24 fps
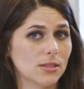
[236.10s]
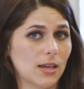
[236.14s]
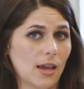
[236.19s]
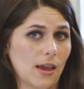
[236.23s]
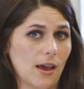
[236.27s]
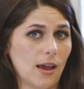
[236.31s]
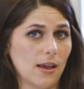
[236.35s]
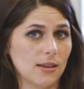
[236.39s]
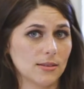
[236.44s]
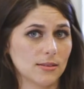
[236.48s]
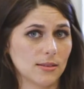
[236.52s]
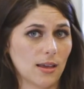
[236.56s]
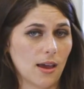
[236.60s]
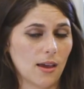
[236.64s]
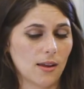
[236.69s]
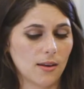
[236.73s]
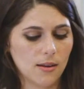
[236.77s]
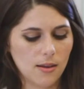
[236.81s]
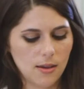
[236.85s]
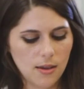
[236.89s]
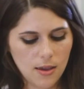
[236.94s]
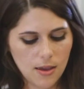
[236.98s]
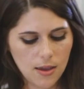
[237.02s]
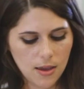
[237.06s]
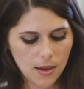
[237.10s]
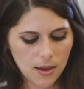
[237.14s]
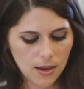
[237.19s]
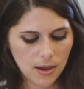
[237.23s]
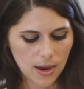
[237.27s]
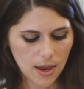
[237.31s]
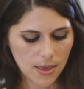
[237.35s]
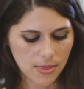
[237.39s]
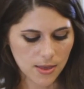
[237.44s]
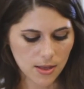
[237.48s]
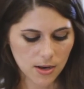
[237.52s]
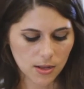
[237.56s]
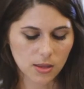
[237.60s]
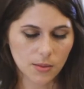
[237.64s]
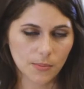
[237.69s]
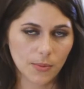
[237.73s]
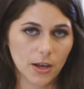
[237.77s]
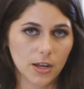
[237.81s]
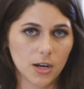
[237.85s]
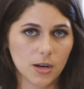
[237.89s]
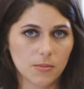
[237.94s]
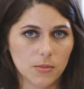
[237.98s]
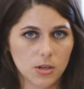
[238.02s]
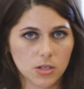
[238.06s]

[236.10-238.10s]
day has that. And then at the bottom,